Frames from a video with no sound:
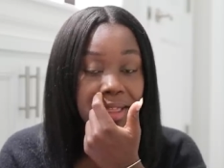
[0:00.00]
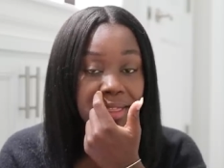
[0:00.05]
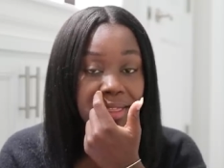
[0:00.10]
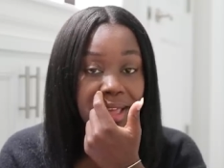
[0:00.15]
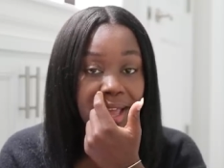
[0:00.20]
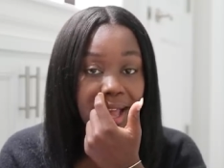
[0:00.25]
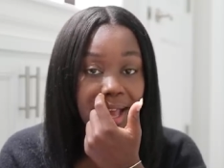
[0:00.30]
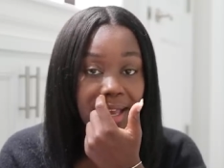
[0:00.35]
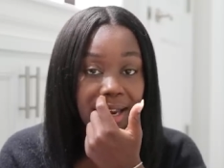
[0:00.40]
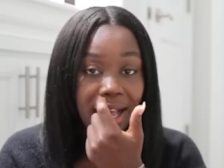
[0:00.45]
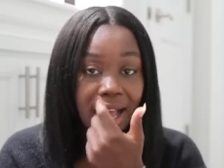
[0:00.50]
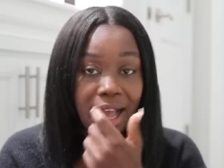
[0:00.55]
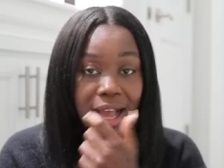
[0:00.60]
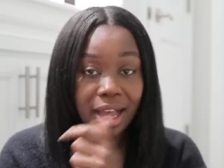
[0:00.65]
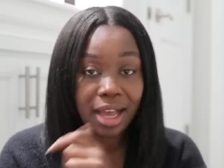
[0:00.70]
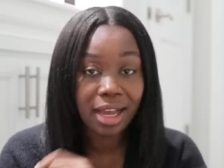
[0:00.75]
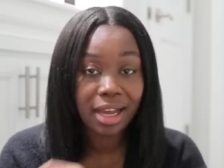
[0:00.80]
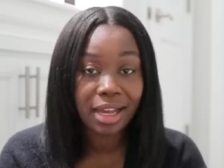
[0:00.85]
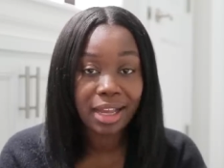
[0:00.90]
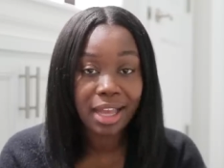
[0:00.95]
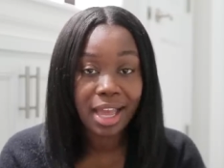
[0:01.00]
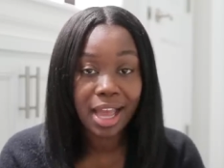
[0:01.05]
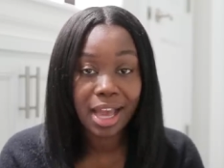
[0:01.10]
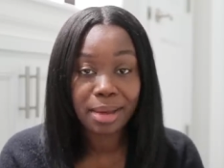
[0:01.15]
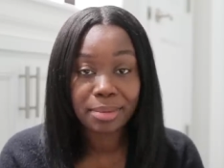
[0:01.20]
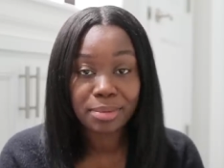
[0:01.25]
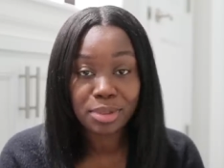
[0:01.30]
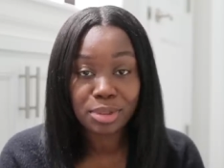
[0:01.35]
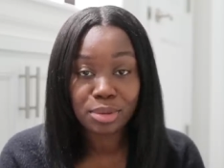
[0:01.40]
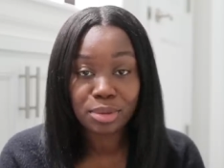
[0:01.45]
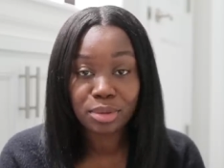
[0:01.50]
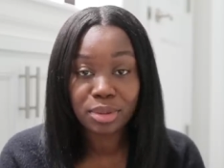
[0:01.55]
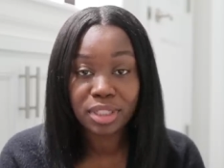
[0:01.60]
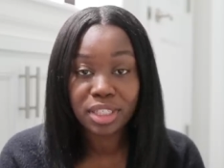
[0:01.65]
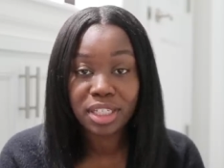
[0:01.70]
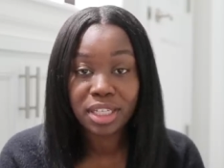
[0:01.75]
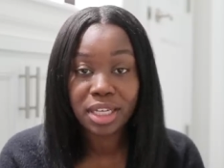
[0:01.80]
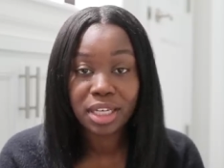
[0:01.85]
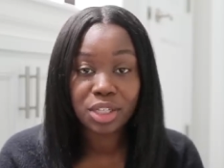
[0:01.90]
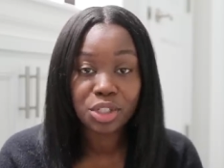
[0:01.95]
that I
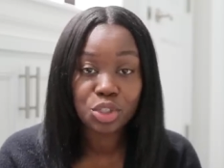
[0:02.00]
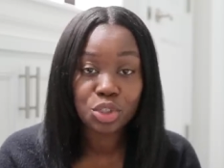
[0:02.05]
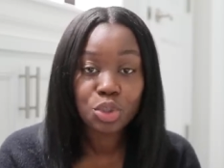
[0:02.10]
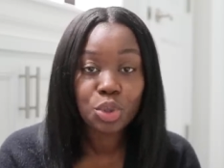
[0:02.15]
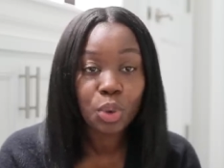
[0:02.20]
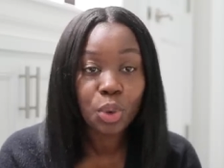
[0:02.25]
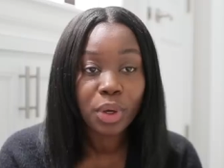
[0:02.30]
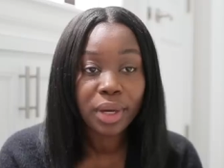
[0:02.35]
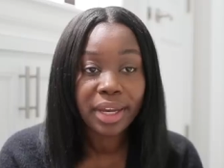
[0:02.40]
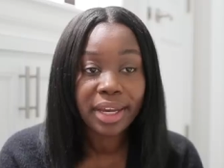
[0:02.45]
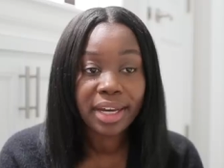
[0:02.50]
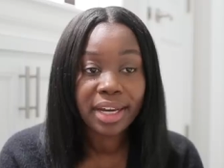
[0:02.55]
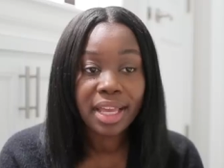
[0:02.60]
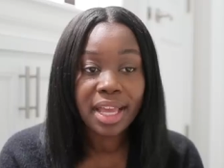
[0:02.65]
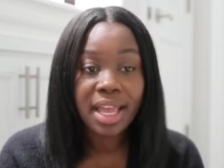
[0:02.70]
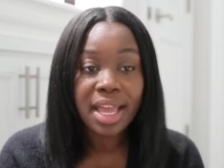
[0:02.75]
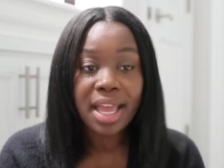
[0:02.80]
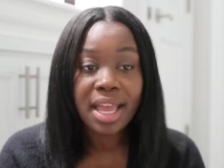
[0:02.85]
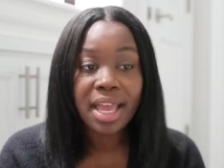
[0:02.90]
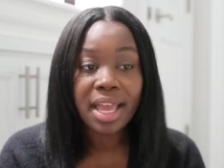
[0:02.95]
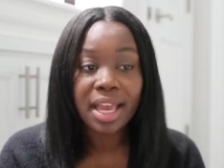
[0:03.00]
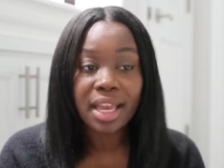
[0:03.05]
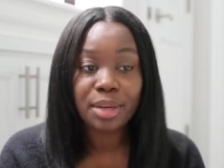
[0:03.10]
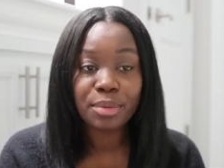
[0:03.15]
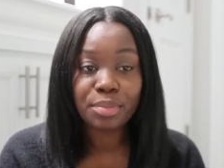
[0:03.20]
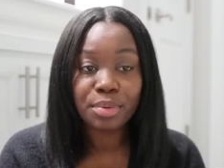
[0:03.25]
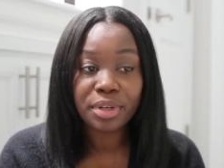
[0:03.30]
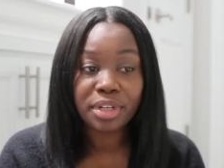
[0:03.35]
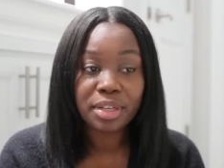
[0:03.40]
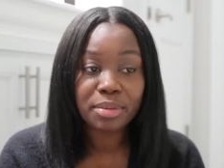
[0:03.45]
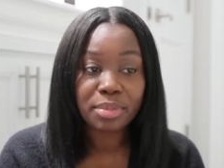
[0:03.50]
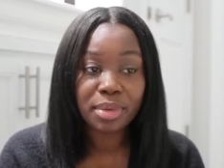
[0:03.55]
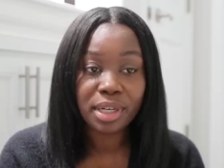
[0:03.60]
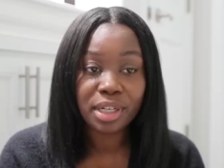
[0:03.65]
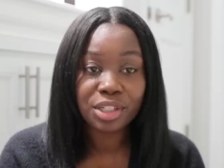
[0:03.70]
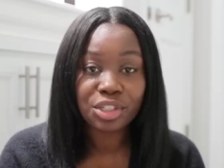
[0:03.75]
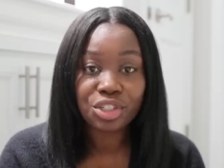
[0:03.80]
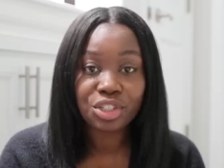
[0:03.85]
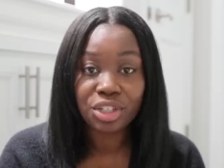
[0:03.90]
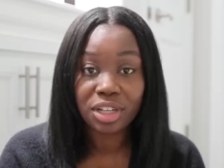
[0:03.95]
absolutely enjoyed and pretty
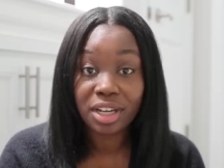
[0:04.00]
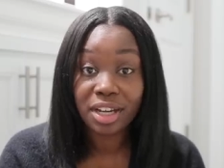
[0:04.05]
much